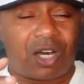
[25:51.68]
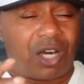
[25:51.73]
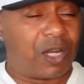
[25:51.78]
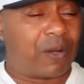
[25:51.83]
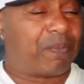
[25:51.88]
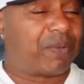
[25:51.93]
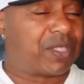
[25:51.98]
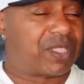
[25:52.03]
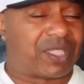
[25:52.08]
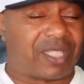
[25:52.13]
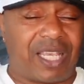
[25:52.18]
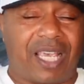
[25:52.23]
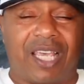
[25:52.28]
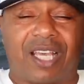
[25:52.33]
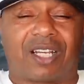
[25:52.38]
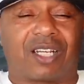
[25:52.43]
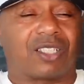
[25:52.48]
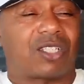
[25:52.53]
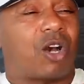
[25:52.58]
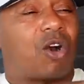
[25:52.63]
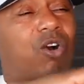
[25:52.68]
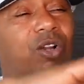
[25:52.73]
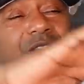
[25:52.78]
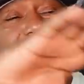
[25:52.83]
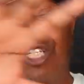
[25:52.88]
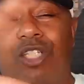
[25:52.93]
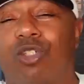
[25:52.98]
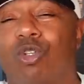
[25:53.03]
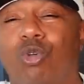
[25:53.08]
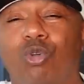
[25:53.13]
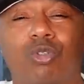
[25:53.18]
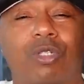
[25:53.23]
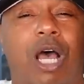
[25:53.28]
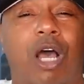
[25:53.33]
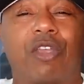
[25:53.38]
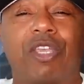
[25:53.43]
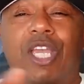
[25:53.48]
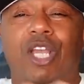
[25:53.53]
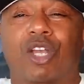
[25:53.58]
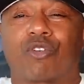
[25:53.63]
100% because all these dudes
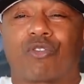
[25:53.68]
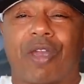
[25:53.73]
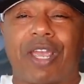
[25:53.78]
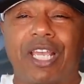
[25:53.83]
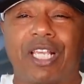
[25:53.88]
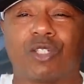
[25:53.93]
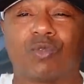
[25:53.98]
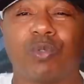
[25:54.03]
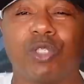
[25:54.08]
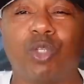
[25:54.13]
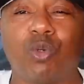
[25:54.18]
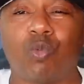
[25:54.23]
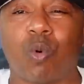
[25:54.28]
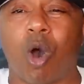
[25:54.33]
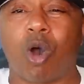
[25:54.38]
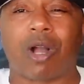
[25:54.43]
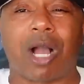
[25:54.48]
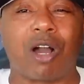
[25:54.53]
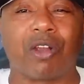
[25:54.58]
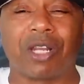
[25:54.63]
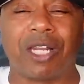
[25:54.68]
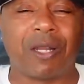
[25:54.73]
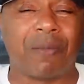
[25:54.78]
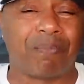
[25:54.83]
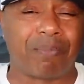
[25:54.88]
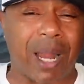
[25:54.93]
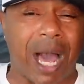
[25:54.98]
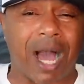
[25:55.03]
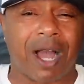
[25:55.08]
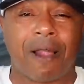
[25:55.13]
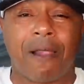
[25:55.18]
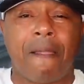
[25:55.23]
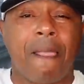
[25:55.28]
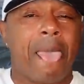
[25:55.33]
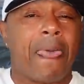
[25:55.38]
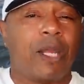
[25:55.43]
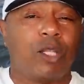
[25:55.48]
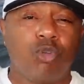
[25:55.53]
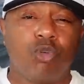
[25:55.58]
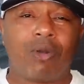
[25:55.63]
out here crazy when you walk out in the block.
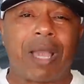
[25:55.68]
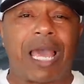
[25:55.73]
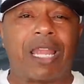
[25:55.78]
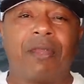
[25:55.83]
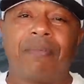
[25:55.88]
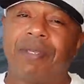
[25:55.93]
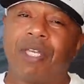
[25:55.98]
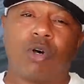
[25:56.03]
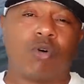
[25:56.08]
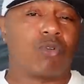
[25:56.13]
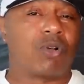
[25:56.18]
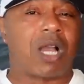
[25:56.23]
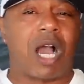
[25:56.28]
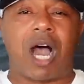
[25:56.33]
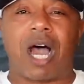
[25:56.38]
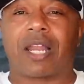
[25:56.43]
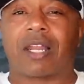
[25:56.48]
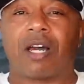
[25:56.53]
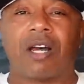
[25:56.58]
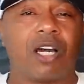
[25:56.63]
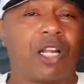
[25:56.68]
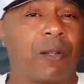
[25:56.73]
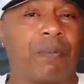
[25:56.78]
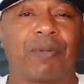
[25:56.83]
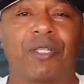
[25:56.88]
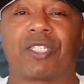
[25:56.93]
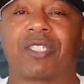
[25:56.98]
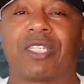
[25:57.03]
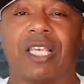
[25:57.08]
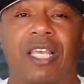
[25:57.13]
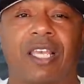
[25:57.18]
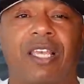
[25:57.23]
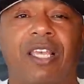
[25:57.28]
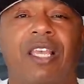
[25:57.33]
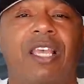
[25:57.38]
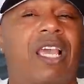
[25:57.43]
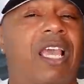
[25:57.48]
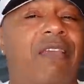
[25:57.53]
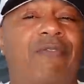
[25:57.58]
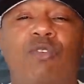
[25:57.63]
You got to be on God
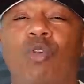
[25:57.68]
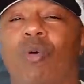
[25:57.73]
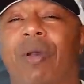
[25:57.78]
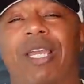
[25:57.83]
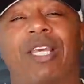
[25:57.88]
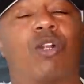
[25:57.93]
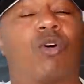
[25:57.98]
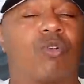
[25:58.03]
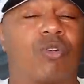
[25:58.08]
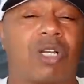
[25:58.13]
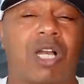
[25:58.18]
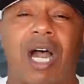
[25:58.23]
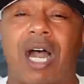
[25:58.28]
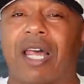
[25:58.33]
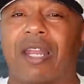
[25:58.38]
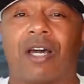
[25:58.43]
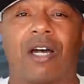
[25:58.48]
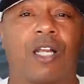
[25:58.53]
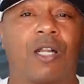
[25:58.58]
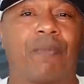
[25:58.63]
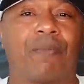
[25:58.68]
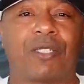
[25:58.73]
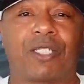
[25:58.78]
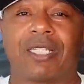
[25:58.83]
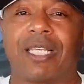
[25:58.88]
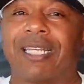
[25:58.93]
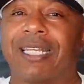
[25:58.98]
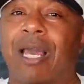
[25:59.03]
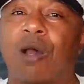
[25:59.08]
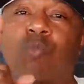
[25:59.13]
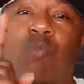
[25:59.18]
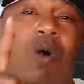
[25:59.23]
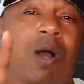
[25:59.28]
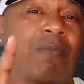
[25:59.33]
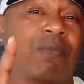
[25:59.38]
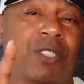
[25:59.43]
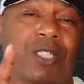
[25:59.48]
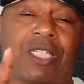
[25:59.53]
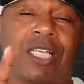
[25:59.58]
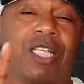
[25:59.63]
100%. If you ain't on God 100%, that
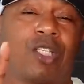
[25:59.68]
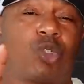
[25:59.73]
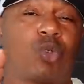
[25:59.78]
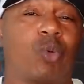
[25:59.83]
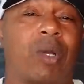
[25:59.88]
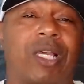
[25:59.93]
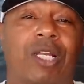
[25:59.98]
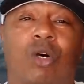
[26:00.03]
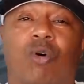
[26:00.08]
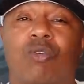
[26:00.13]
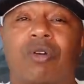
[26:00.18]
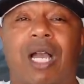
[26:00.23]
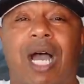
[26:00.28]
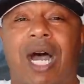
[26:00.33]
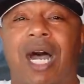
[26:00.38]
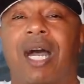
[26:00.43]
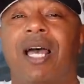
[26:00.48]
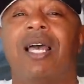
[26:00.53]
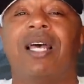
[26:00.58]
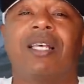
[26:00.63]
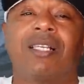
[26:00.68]
1% you ain't on God,